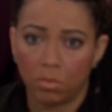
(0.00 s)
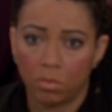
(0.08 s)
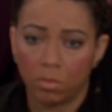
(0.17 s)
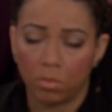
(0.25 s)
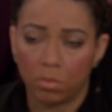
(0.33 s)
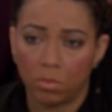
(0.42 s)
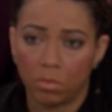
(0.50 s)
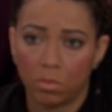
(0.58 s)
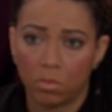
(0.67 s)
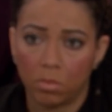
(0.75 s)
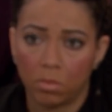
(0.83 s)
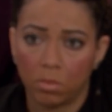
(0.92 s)

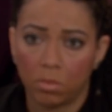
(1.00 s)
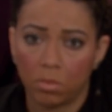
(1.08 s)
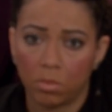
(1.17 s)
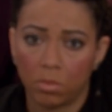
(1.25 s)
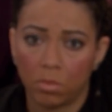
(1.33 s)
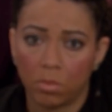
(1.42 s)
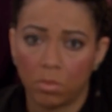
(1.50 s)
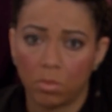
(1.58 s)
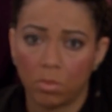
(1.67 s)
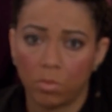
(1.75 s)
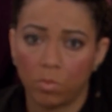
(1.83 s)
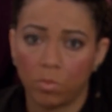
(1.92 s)

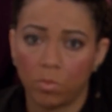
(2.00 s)
No words are spoken by the person on screen.